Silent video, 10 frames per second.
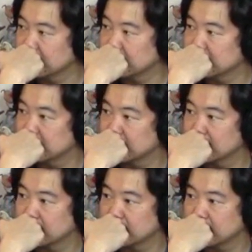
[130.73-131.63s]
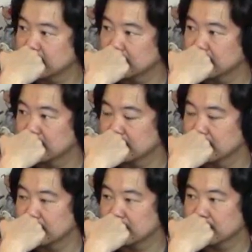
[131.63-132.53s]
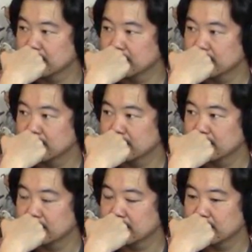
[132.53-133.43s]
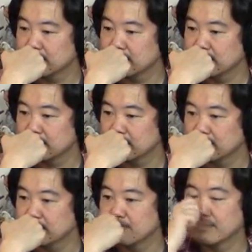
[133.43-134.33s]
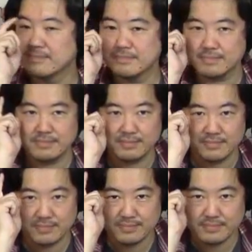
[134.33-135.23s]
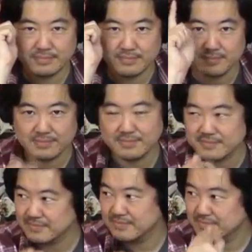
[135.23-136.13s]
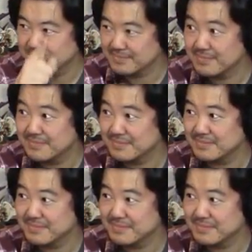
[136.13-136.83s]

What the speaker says: This person isn't speaking.